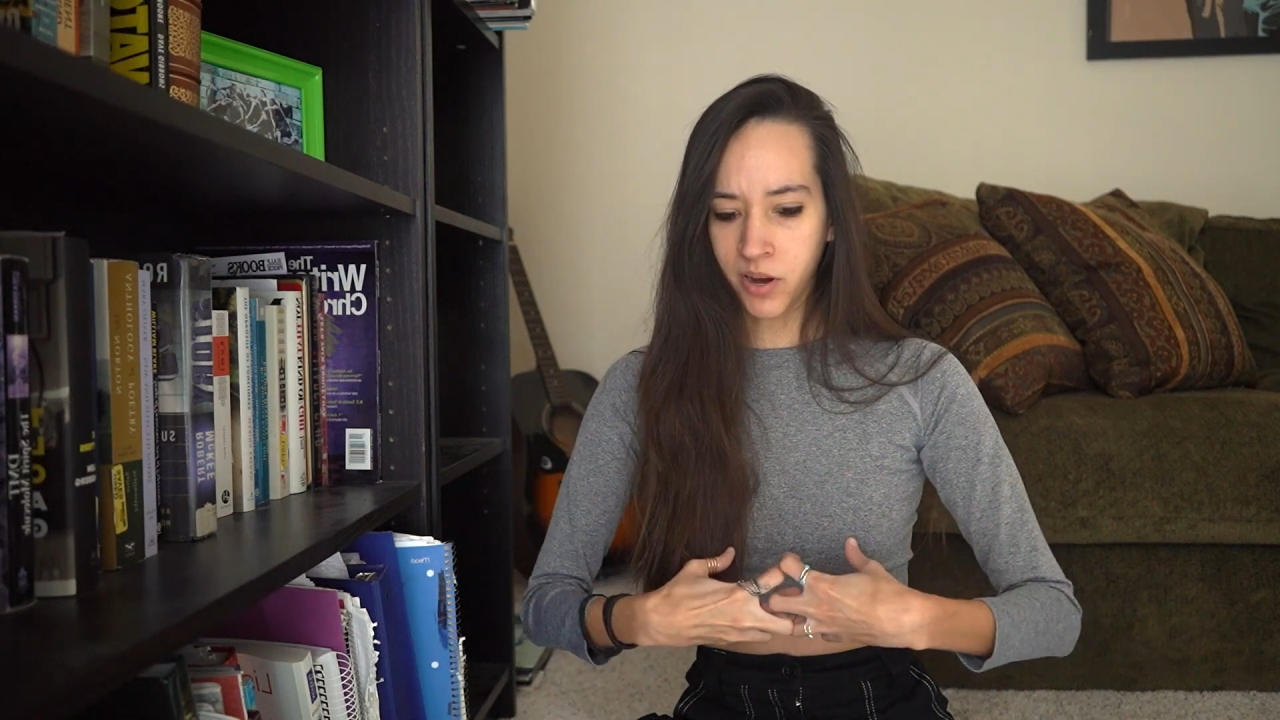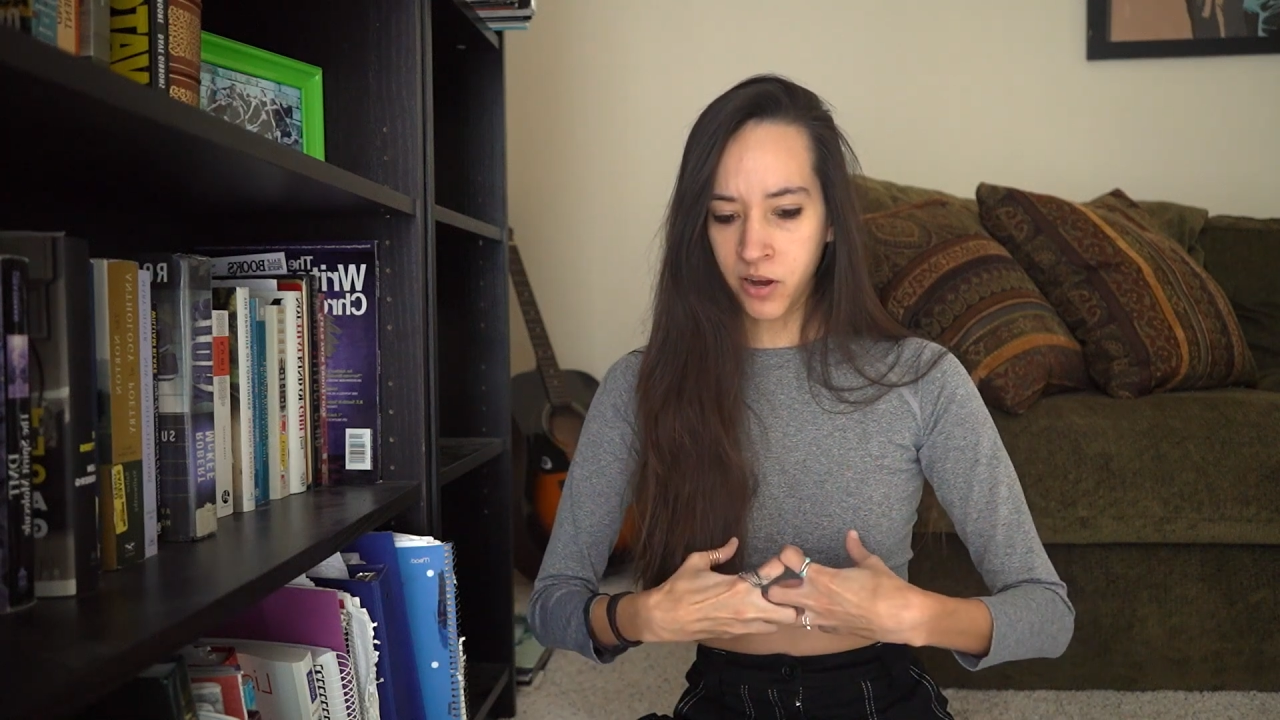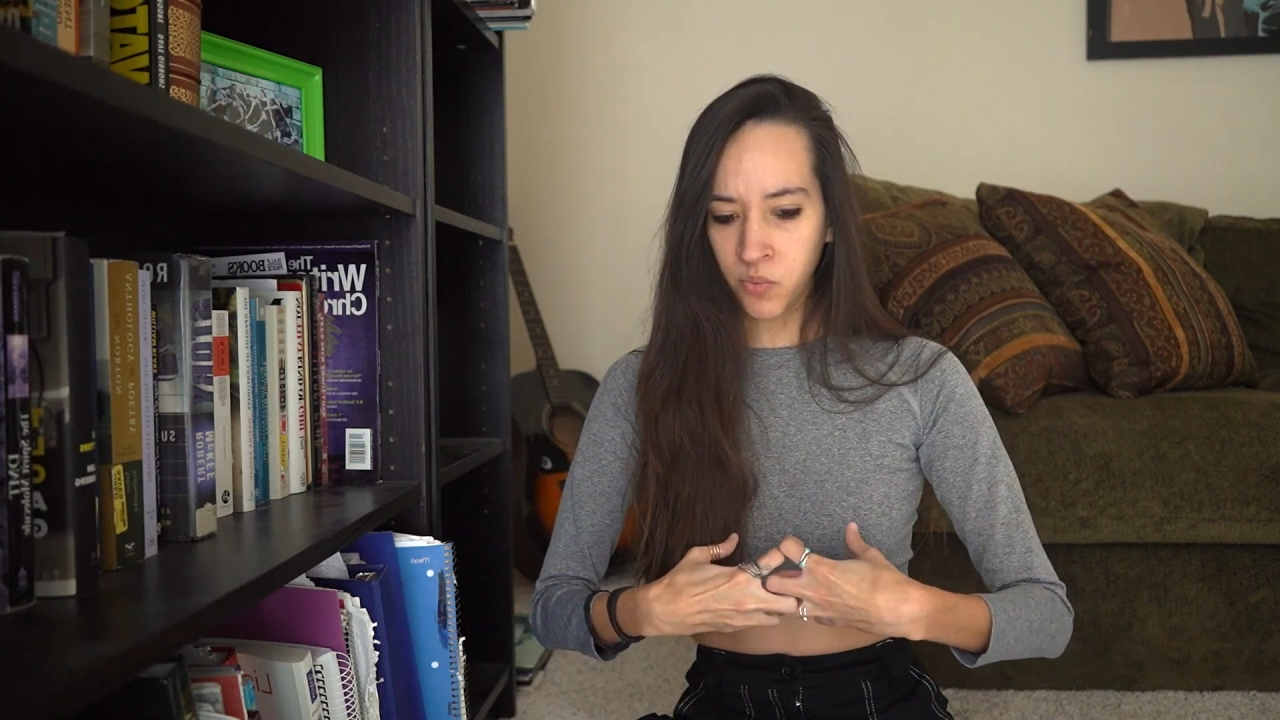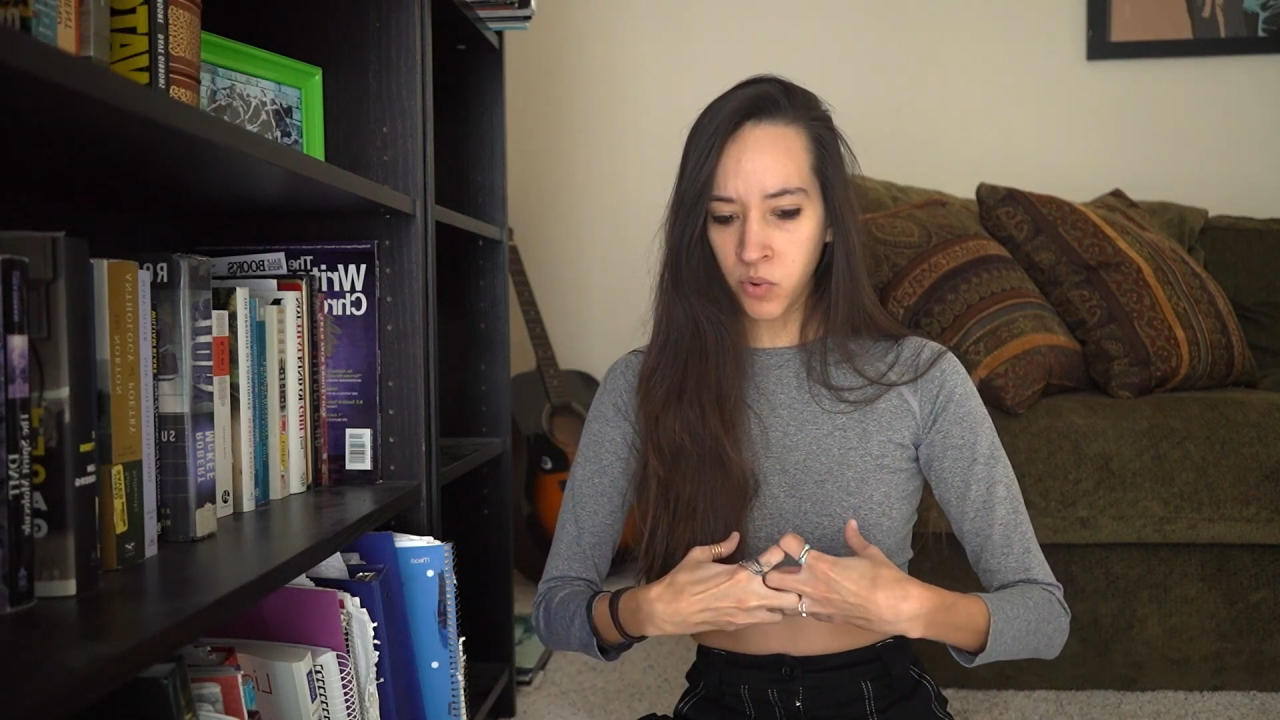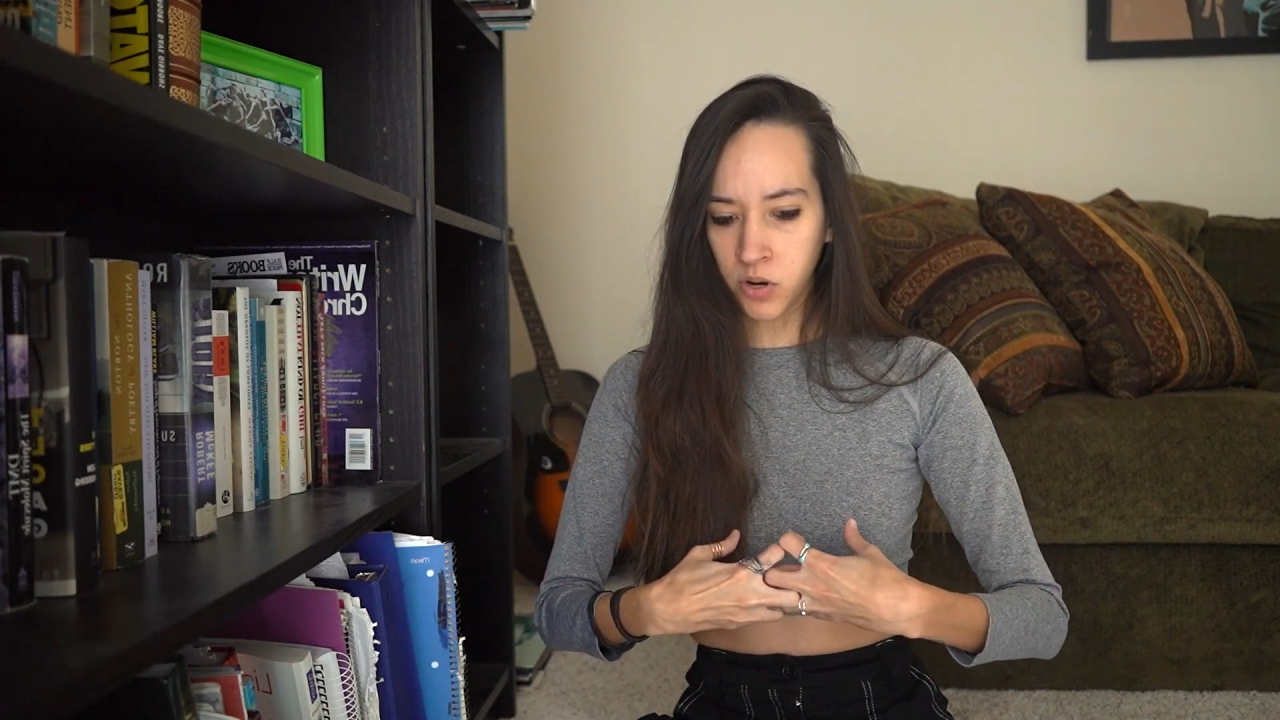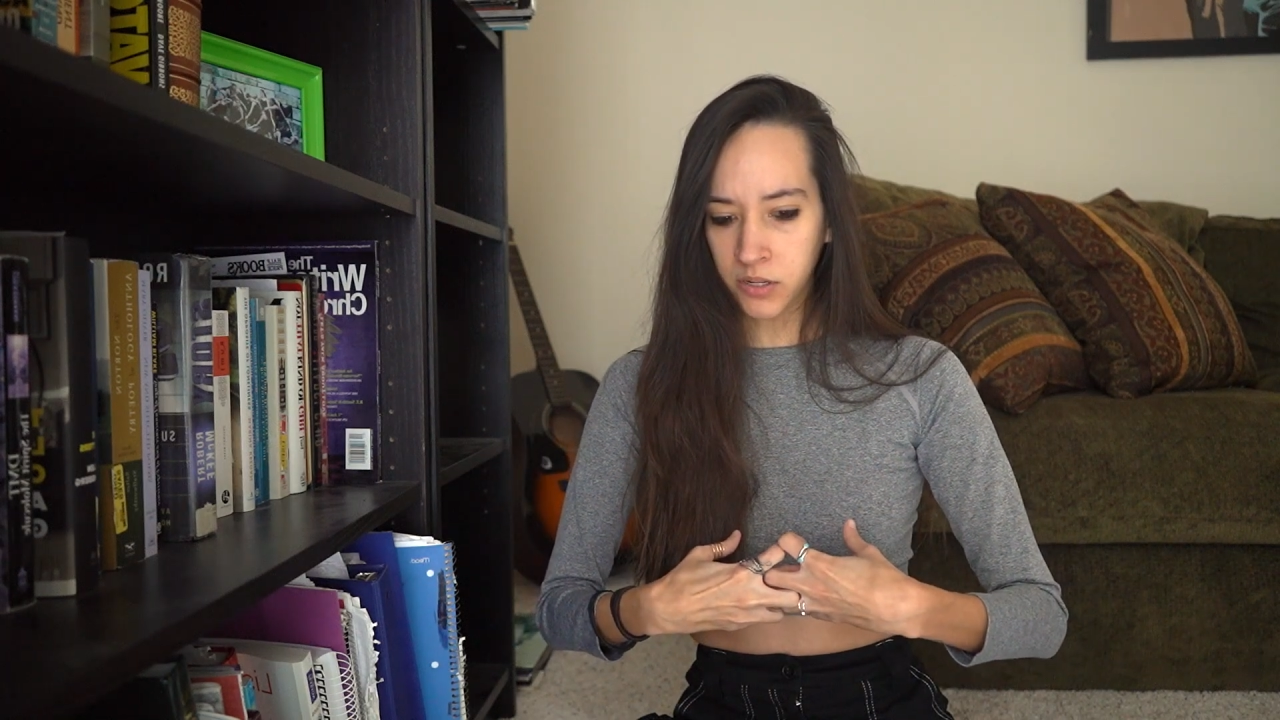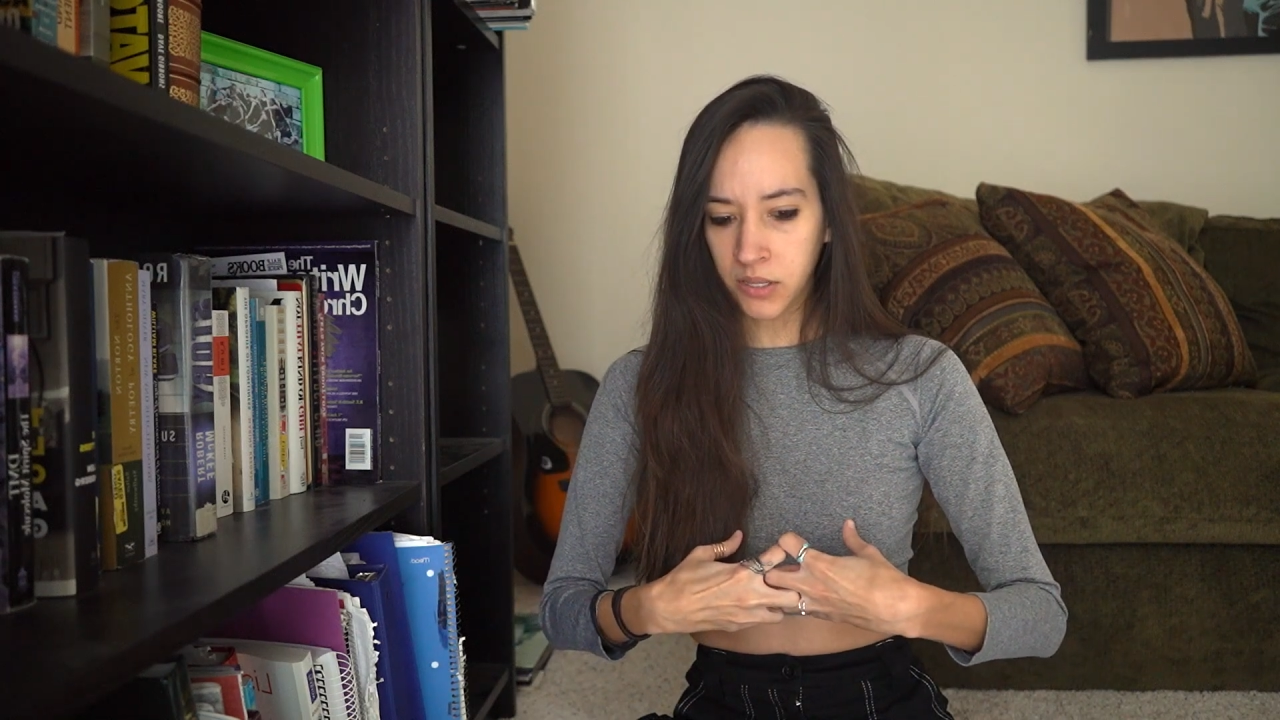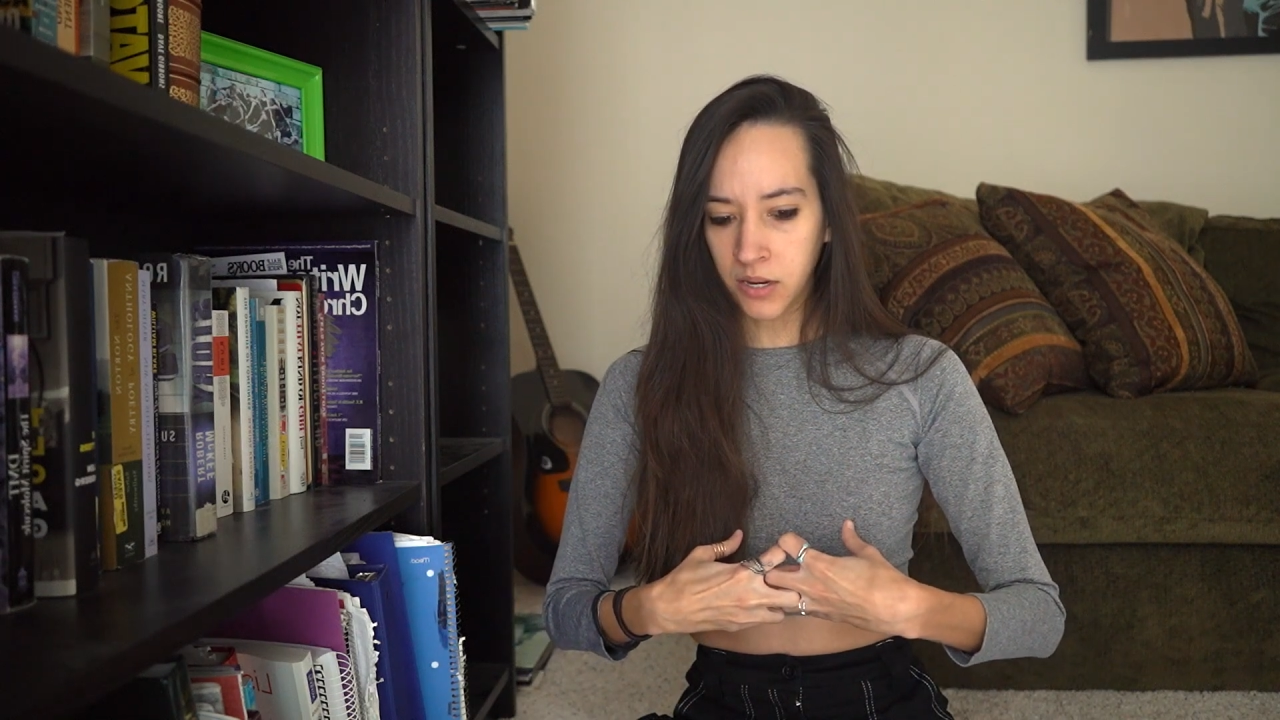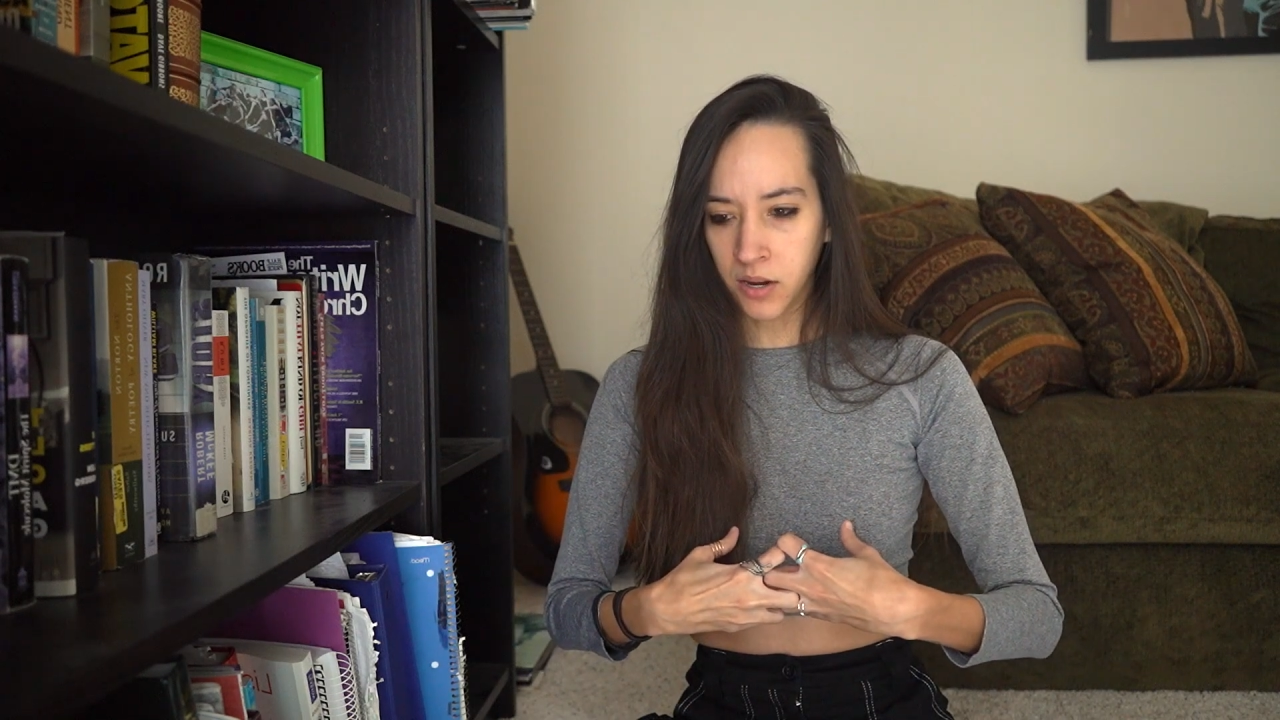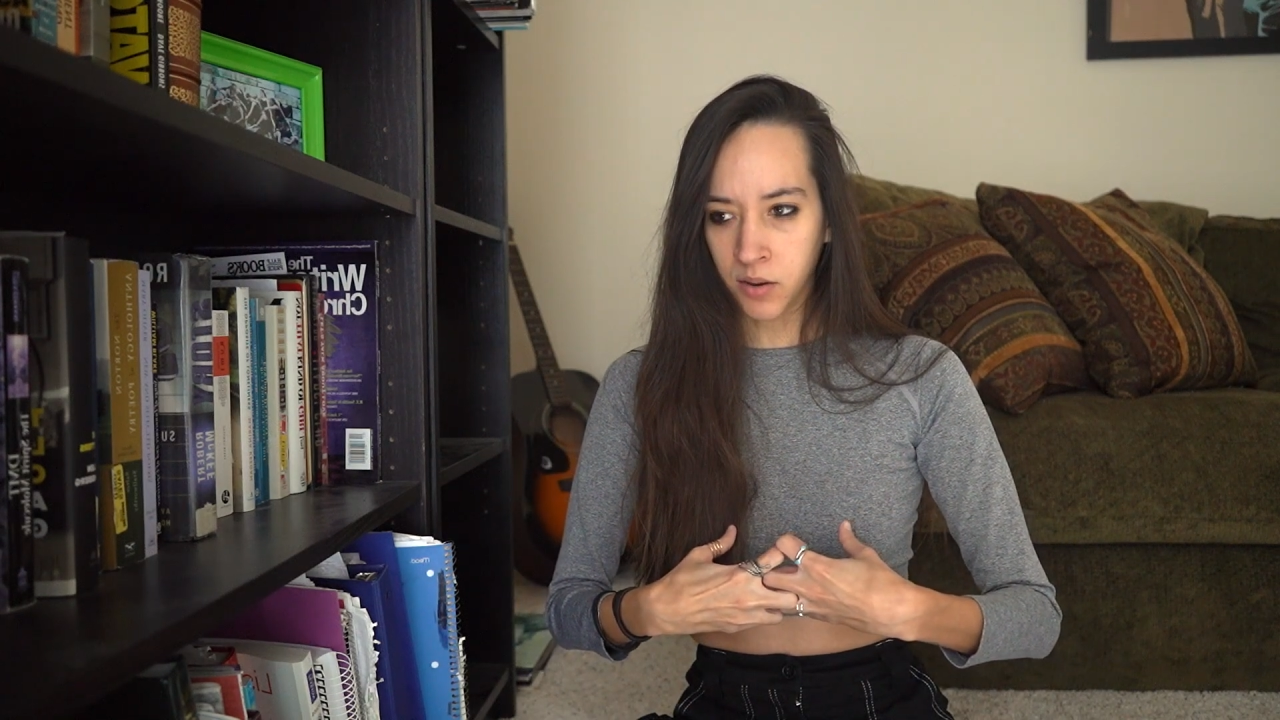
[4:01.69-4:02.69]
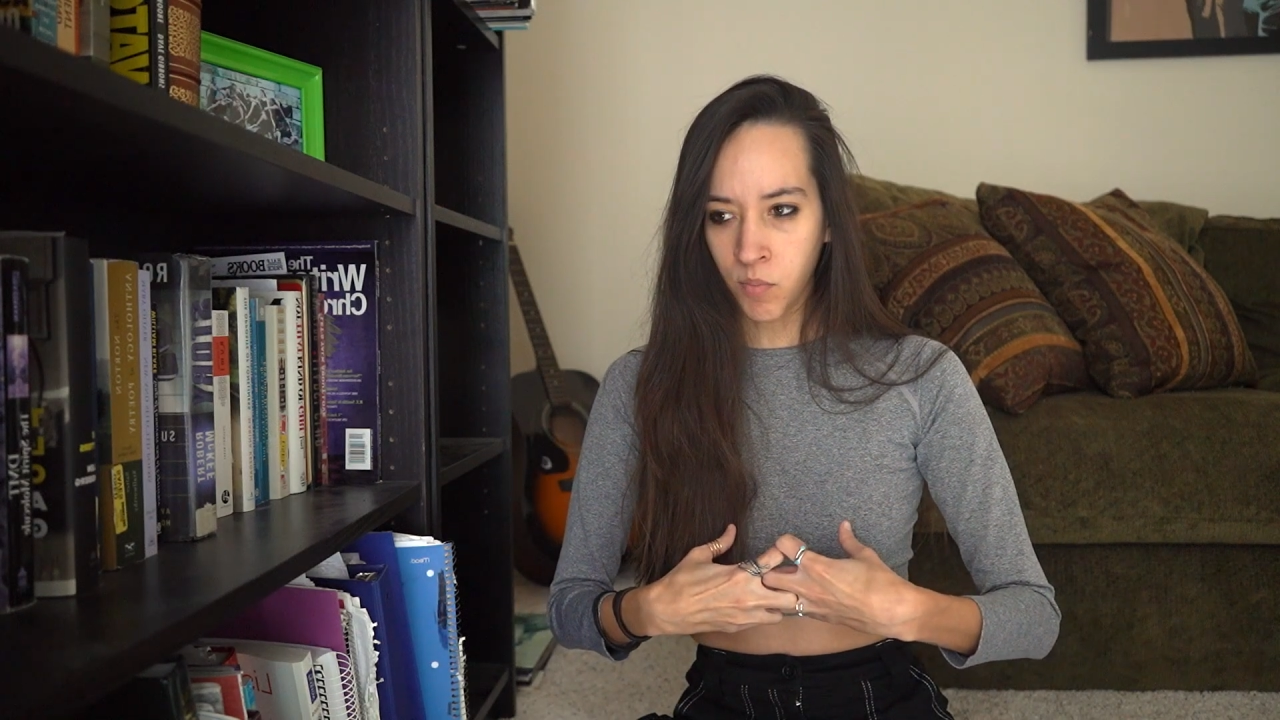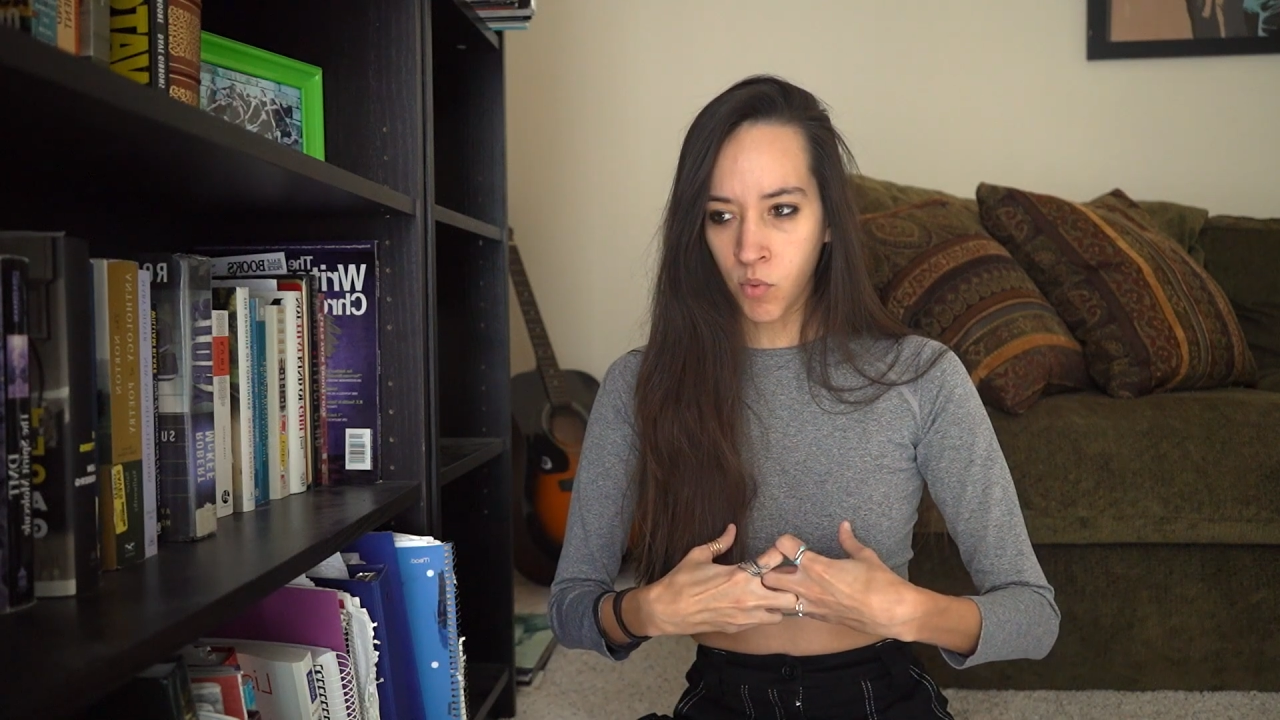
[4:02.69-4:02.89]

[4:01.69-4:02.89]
inward the uh,